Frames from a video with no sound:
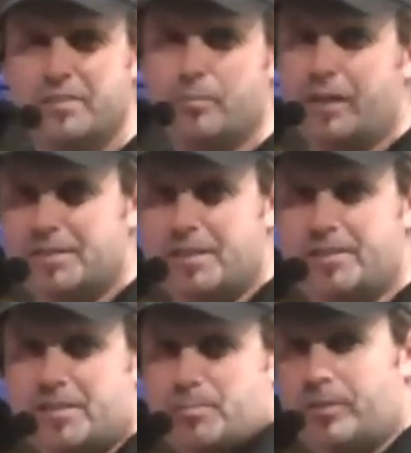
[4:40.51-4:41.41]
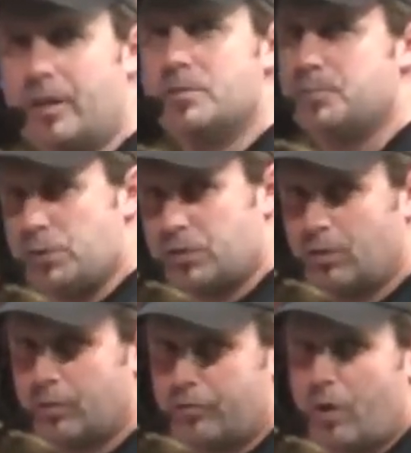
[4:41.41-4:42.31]
need to, because it doesn't become as
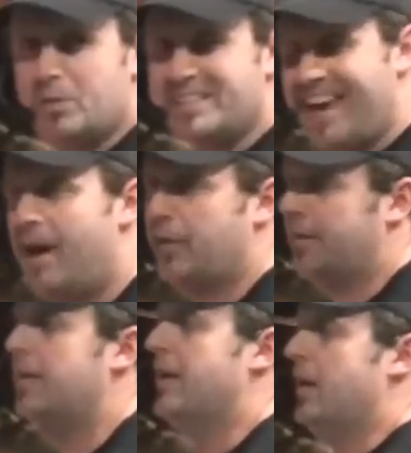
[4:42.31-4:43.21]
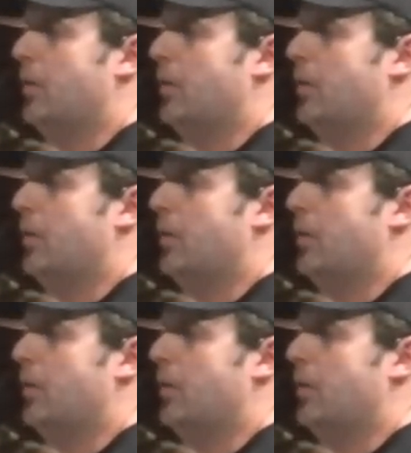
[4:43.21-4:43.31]
musical if we're always counting.